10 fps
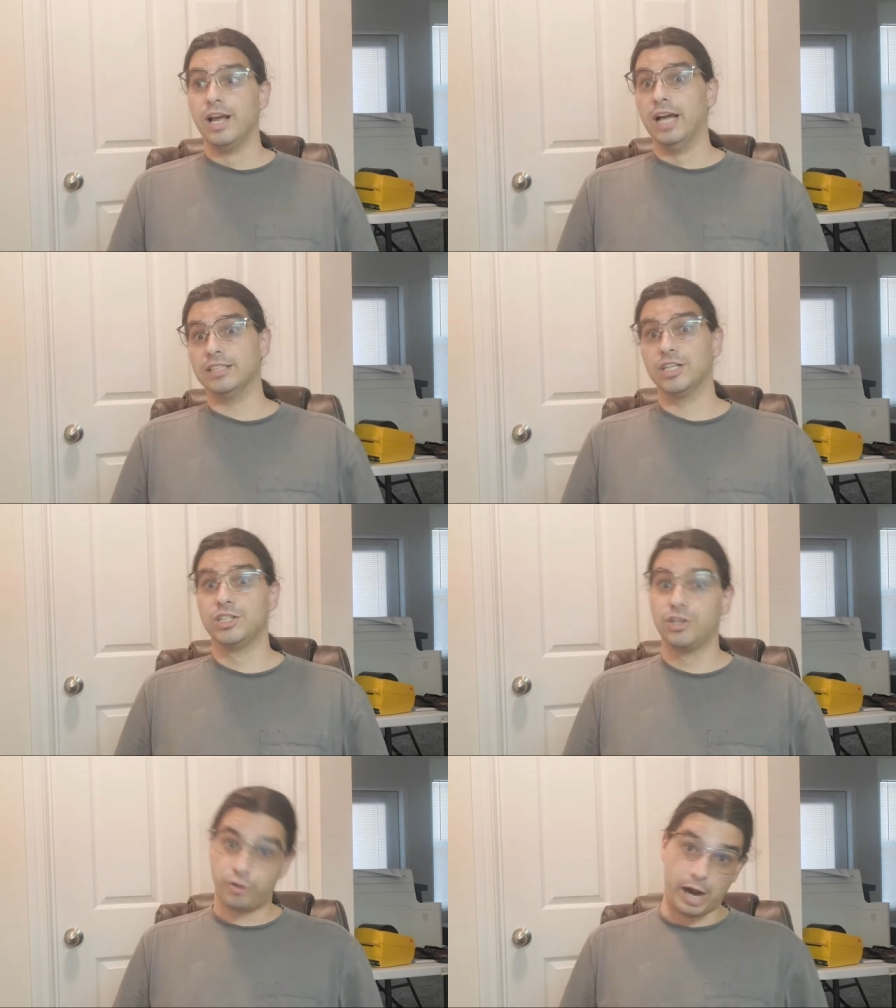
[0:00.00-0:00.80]
It's a
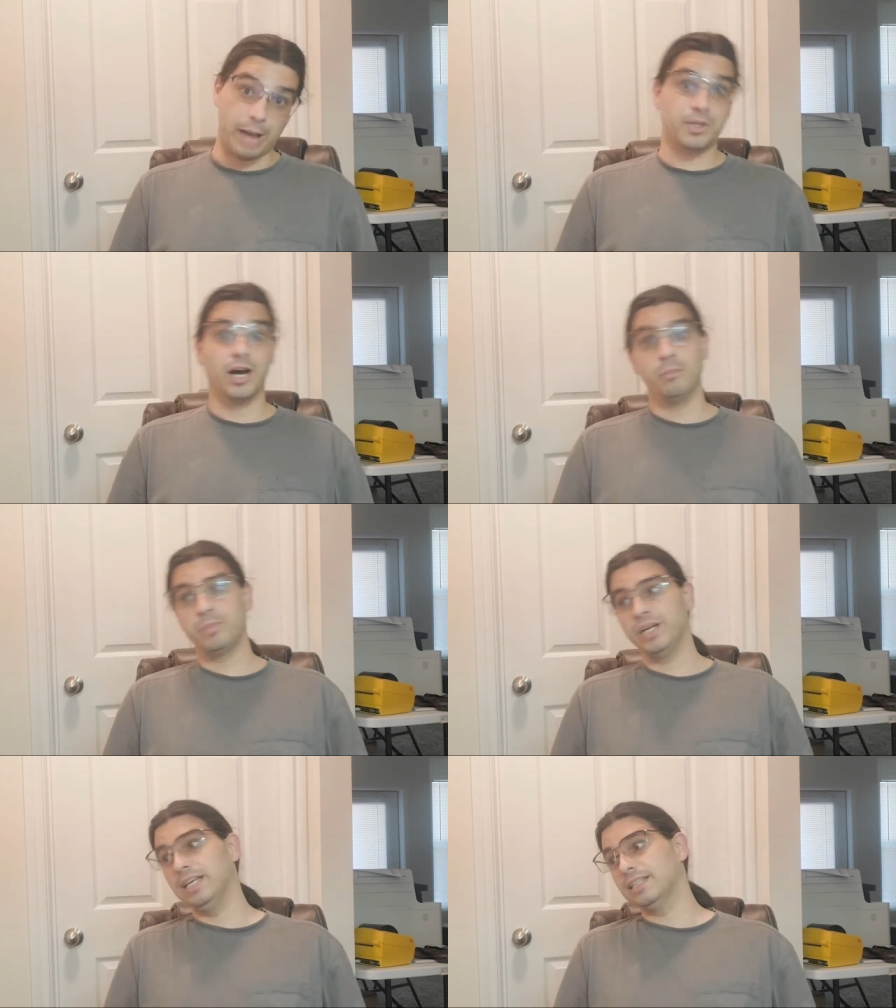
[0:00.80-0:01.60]
crap
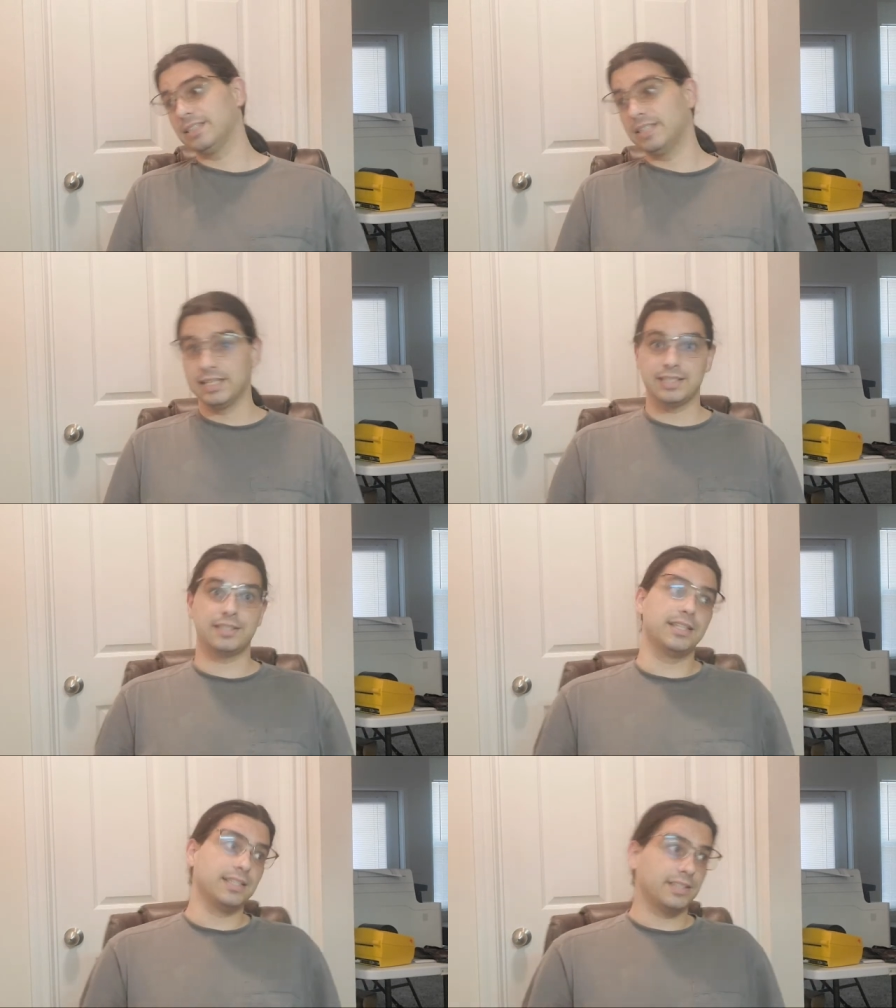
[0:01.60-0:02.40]
company. It's this, it's
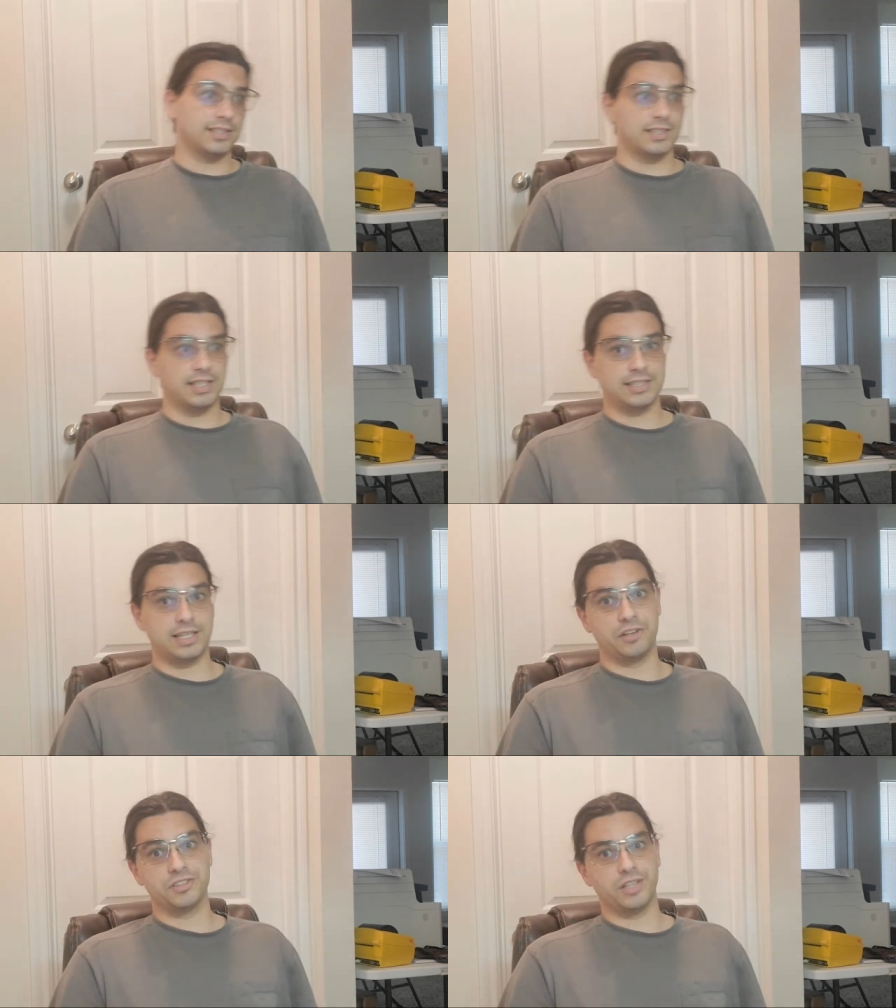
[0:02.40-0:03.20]
this, it's this." And
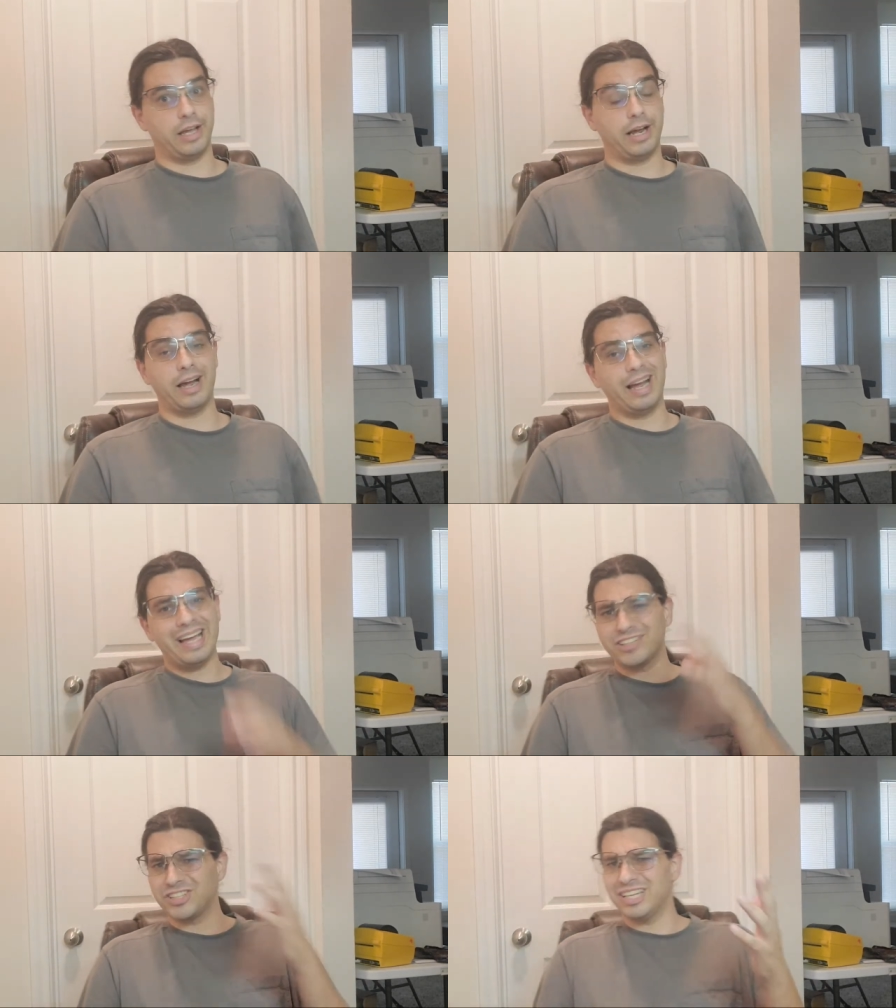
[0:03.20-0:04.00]
I
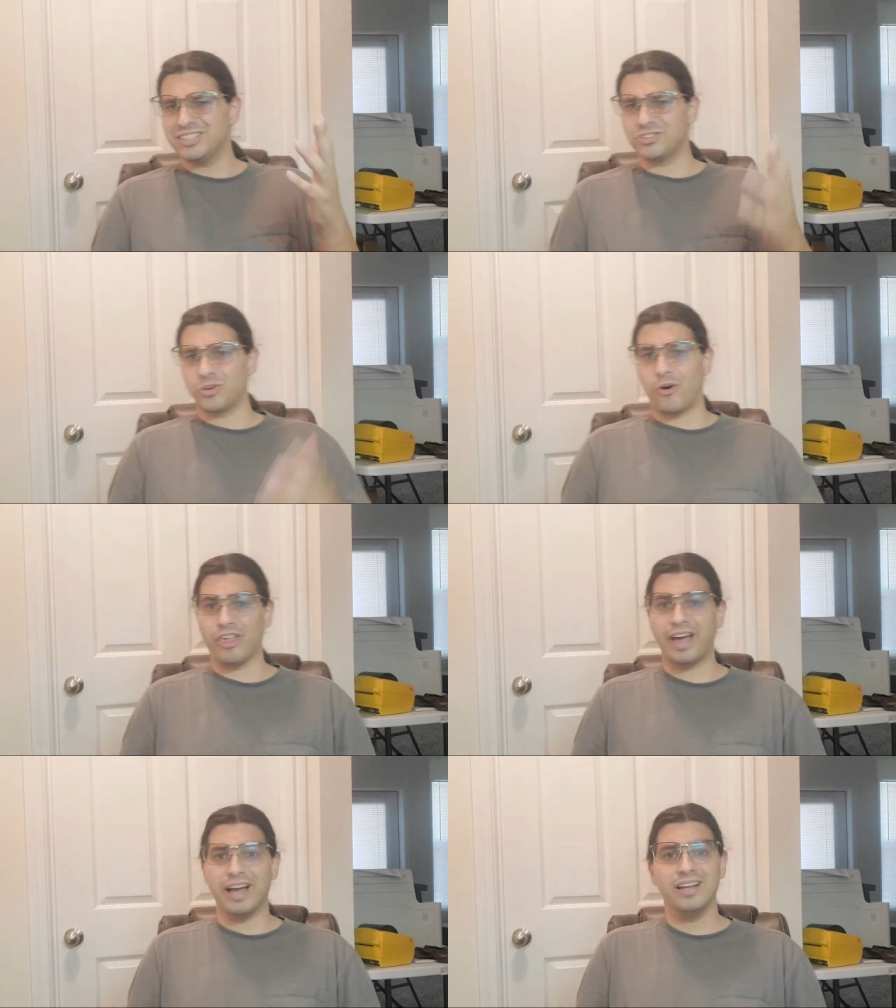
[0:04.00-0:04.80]
actually listened to all
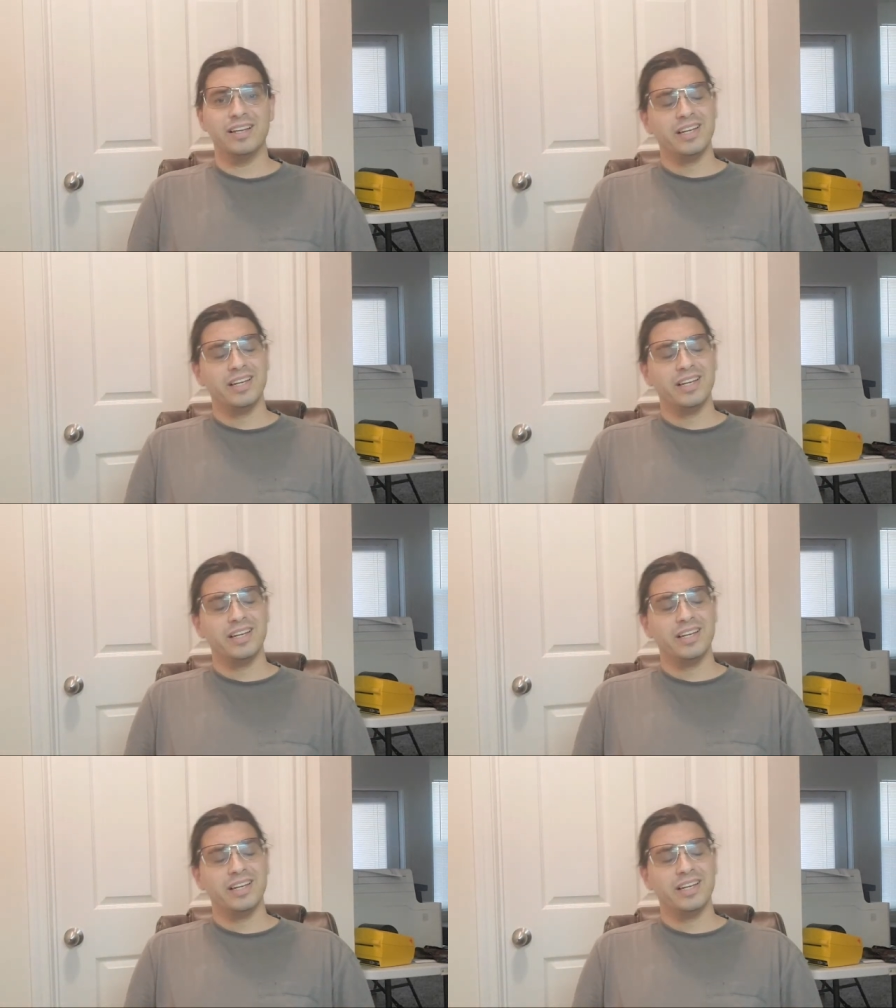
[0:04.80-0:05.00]
that.